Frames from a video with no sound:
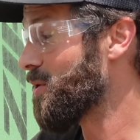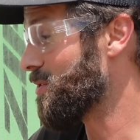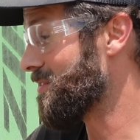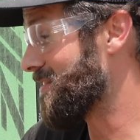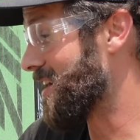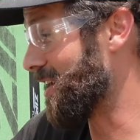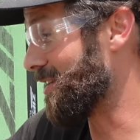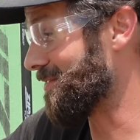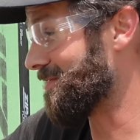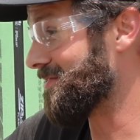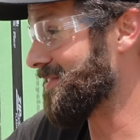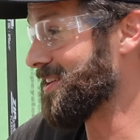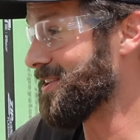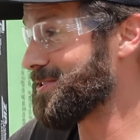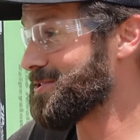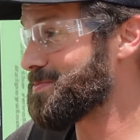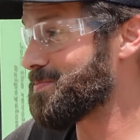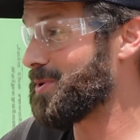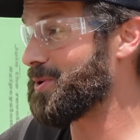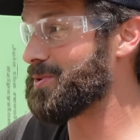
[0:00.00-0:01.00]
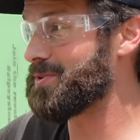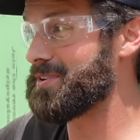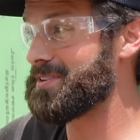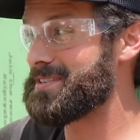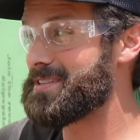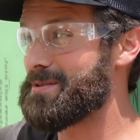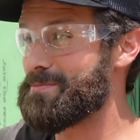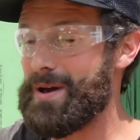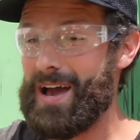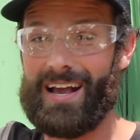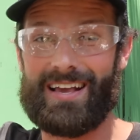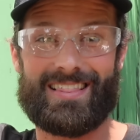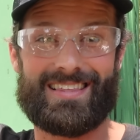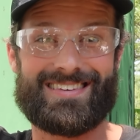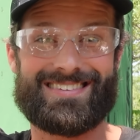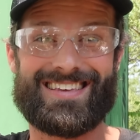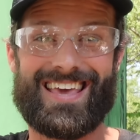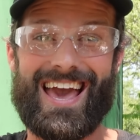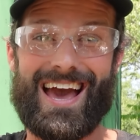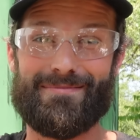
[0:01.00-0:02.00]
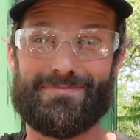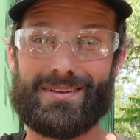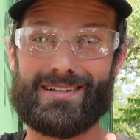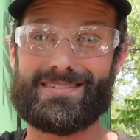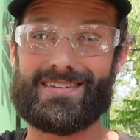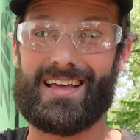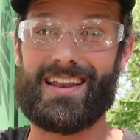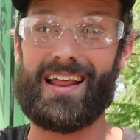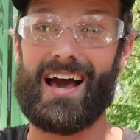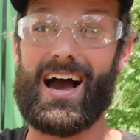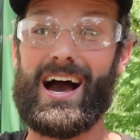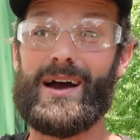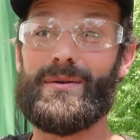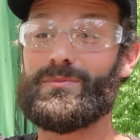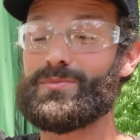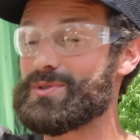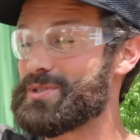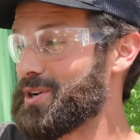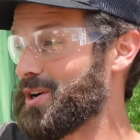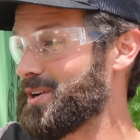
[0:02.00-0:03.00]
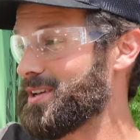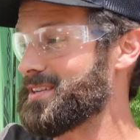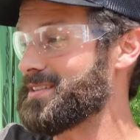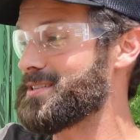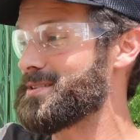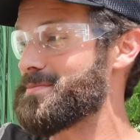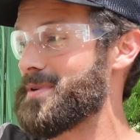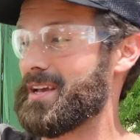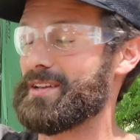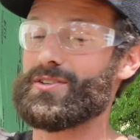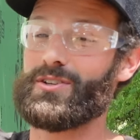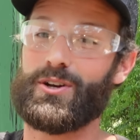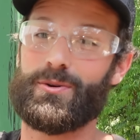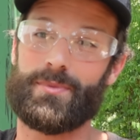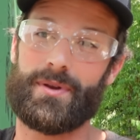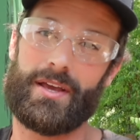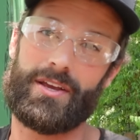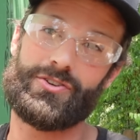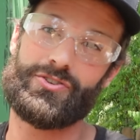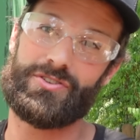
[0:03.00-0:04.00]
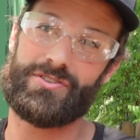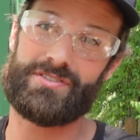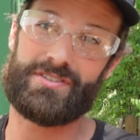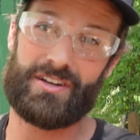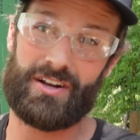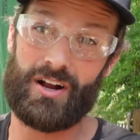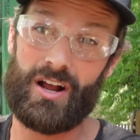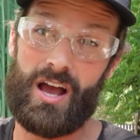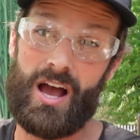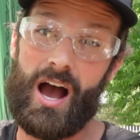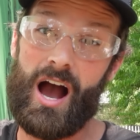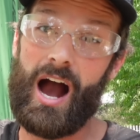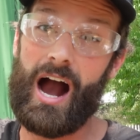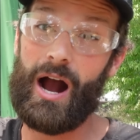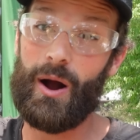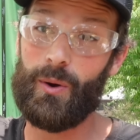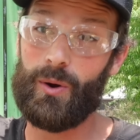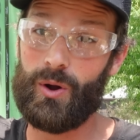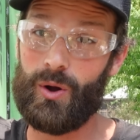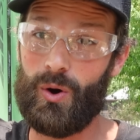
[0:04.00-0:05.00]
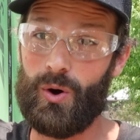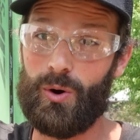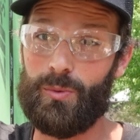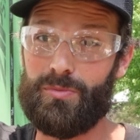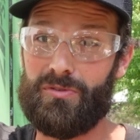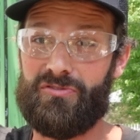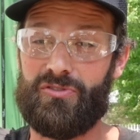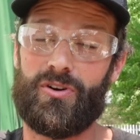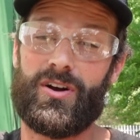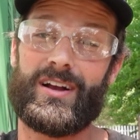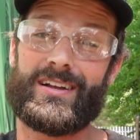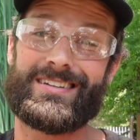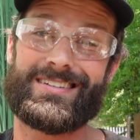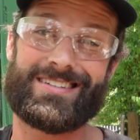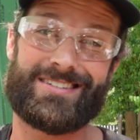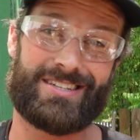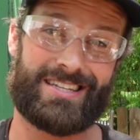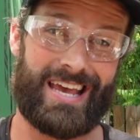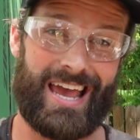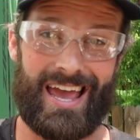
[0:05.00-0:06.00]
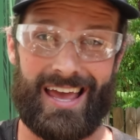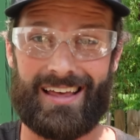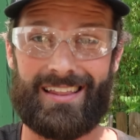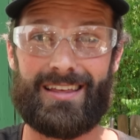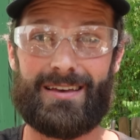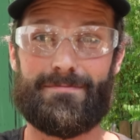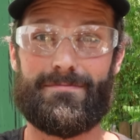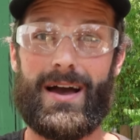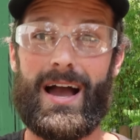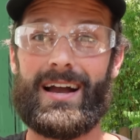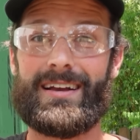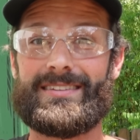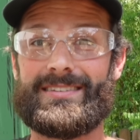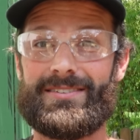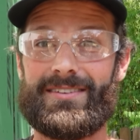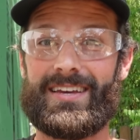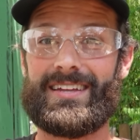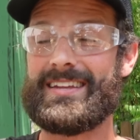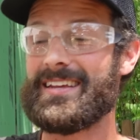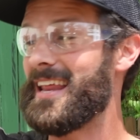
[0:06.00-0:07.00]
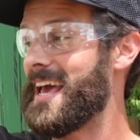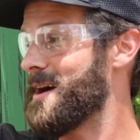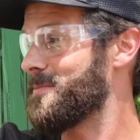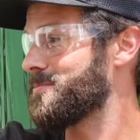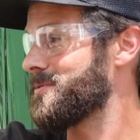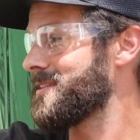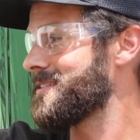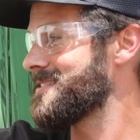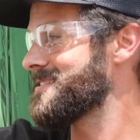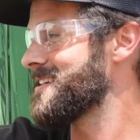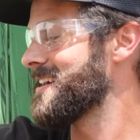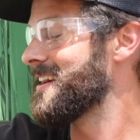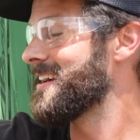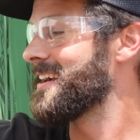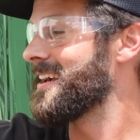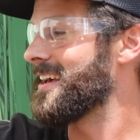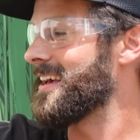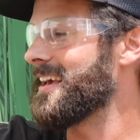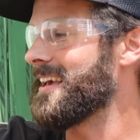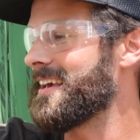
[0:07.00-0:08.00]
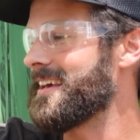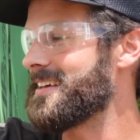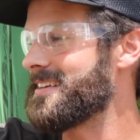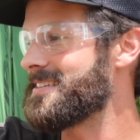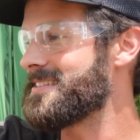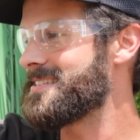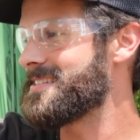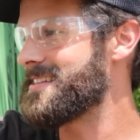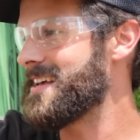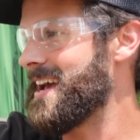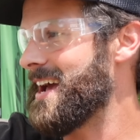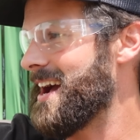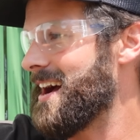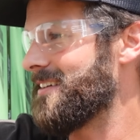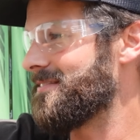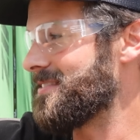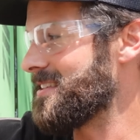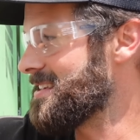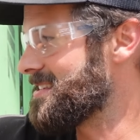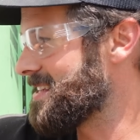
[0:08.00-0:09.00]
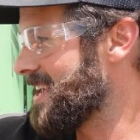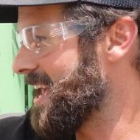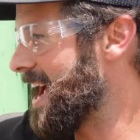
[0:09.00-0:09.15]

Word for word: We've got our feeders pulled into the back of these cabinets and I'm starting to make terminations here. Our goal before I tail it back to Indianapolis is to have these